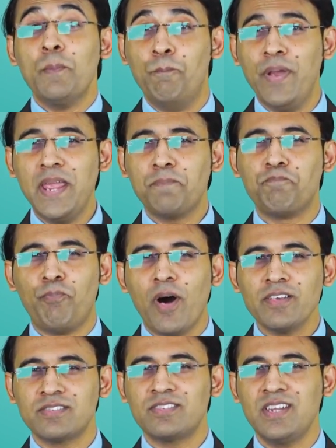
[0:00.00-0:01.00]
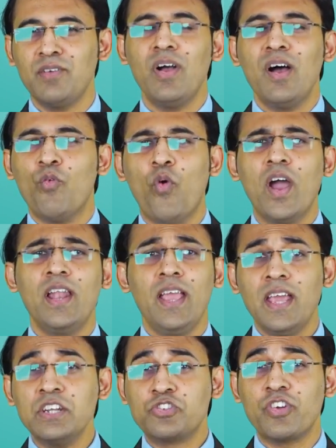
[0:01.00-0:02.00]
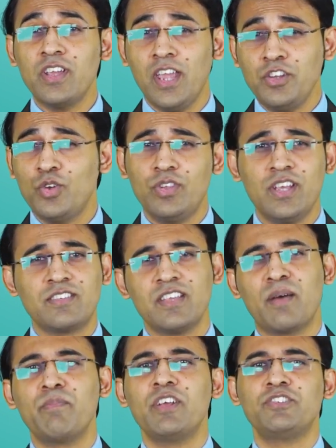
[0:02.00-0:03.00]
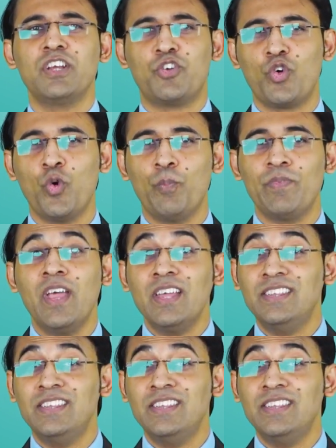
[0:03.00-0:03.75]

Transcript: Be positive while entering into the examination room.